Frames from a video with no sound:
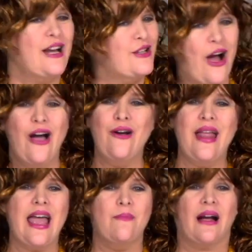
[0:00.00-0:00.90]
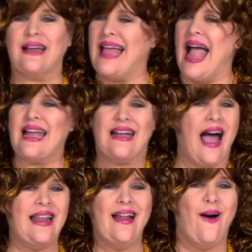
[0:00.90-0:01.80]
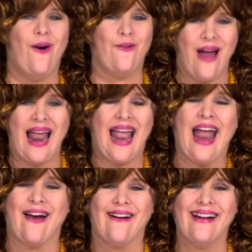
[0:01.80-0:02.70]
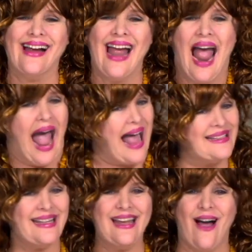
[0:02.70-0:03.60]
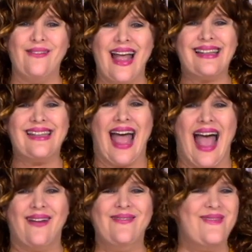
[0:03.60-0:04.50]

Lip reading: Tune in, because I got it all right here. I'll see y'all next time.